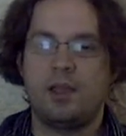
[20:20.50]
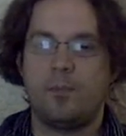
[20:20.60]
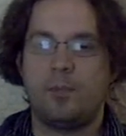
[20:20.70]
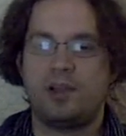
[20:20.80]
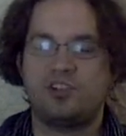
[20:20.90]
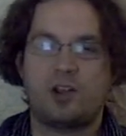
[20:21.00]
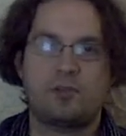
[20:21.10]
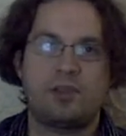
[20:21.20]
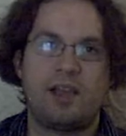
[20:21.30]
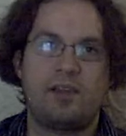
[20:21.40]
but
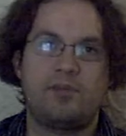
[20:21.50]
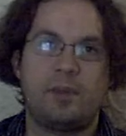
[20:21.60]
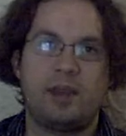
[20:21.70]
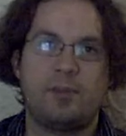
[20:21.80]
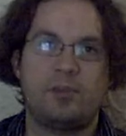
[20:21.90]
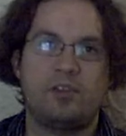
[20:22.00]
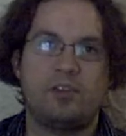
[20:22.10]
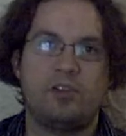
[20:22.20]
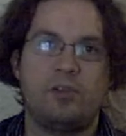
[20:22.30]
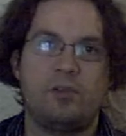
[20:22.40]
generally I've been able to
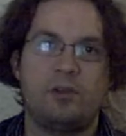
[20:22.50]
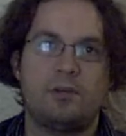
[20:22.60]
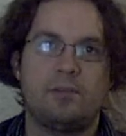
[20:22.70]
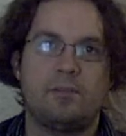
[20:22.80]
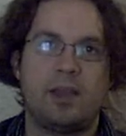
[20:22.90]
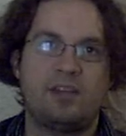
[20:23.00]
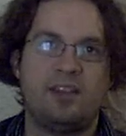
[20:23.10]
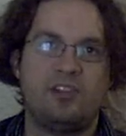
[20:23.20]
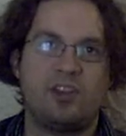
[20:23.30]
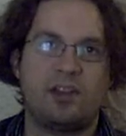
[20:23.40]
tune my
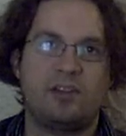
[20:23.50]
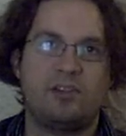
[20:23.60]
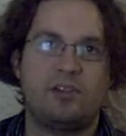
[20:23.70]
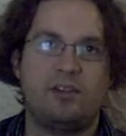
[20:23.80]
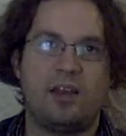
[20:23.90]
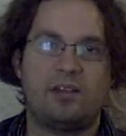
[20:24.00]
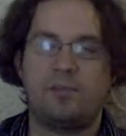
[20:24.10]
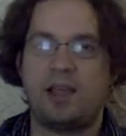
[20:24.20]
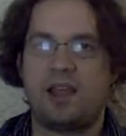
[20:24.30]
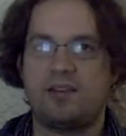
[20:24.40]
teaching uh, to
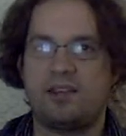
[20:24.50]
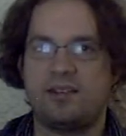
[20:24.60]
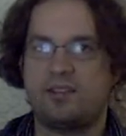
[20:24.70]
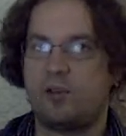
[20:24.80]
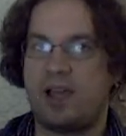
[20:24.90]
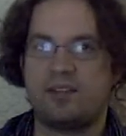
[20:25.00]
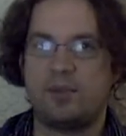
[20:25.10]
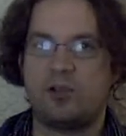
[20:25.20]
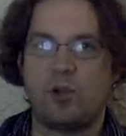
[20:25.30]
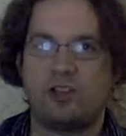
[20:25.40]
my audience. They'll ask me
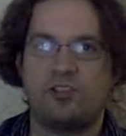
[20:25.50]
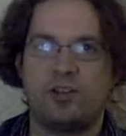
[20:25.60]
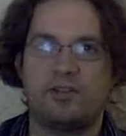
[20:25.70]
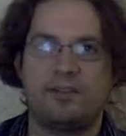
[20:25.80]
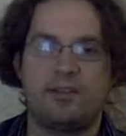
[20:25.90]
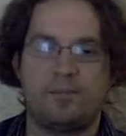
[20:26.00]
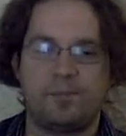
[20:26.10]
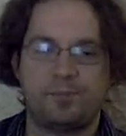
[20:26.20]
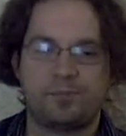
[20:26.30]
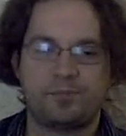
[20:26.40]
questions,
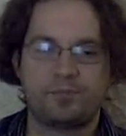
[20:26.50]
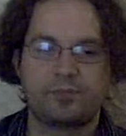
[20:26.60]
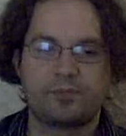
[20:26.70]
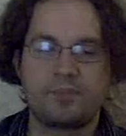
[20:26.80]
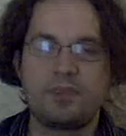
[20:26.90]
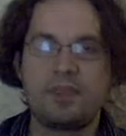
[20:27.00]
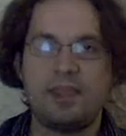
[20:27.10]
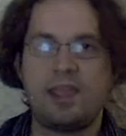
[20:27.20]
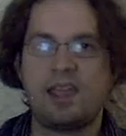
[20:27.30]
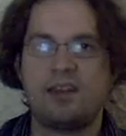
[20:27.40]

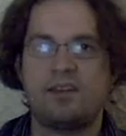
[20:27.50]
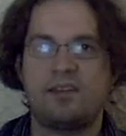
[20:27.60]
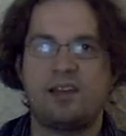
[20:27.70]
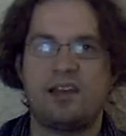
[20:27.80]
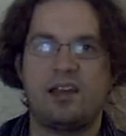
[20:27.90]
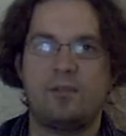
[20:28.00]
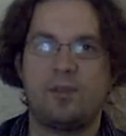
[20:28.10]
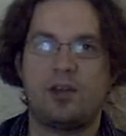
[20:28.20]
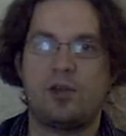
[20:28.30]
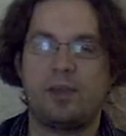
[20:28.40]
and uh,
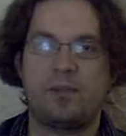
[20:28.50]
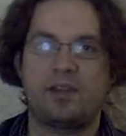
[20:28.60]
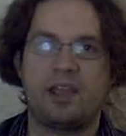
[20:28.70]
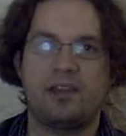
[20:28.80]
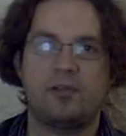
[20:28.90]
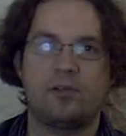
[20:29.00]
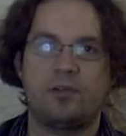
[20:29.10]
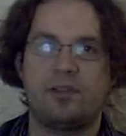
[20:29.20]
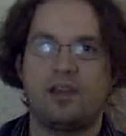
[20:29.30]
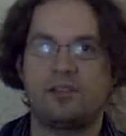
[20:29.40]
and I'll be able to handle
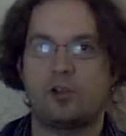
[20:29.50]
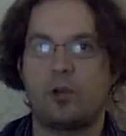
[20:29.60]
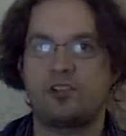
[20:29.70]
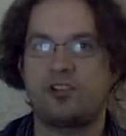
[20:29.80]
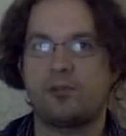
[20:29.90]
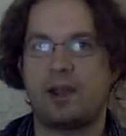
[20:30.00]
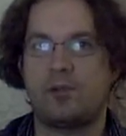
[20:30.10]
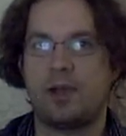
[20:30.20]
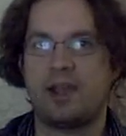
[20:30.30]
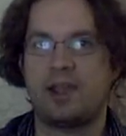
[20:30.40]
uh, their question right
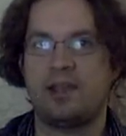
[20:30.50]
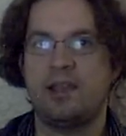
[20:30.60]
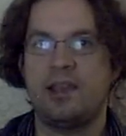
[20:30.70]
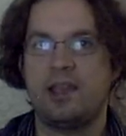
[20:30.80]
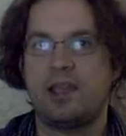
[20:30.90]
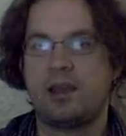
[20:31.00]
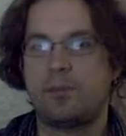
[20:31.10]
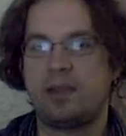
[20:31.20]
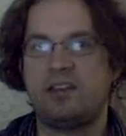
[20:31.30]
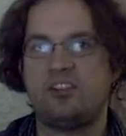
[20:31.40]
away. And I
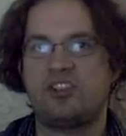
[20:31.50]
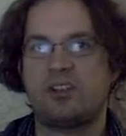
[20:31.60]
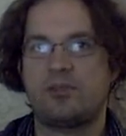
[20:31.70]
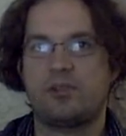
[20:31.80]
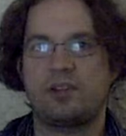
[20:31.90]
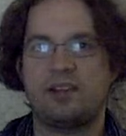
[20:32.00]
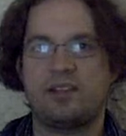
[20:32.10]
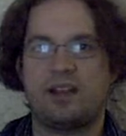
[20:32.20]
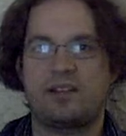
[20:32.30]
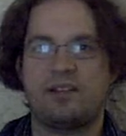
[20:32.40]
might teach it differently the
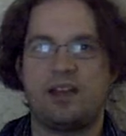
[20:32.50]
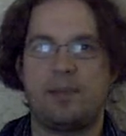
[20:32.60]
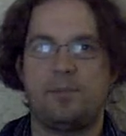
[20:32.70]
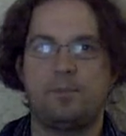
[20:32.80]
next time.